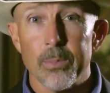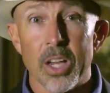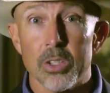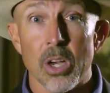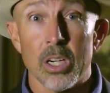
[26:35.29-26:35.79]
I'm
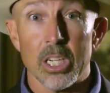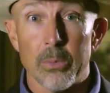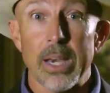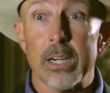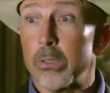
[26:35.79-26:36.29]
not talking
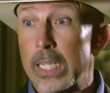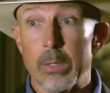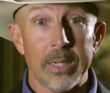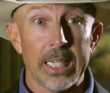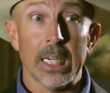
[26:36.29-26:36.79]
about
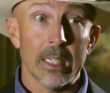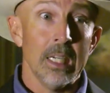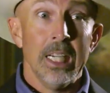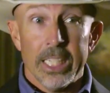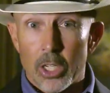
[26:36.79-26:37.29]
okay, man, I
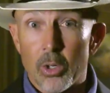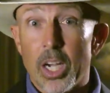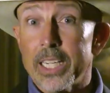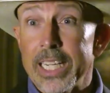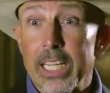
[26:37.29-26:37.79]
you know
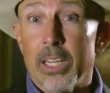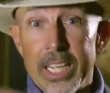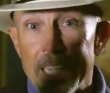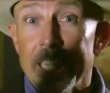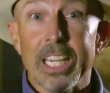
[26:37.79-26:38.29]
a get
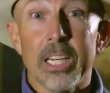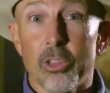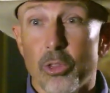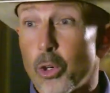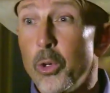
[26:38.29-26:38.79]

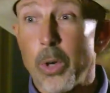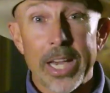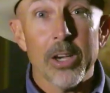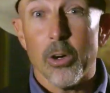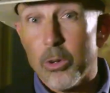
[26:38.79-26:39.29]
get through
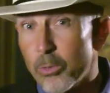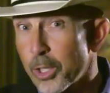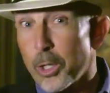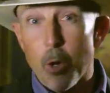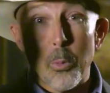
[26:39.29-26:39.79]
hell,
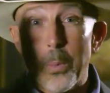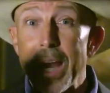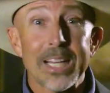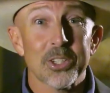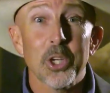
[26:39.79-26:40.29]
go
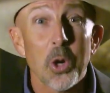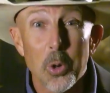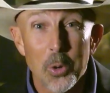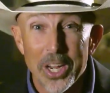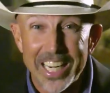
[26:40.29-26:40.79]
past
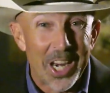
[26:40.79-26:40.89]
go.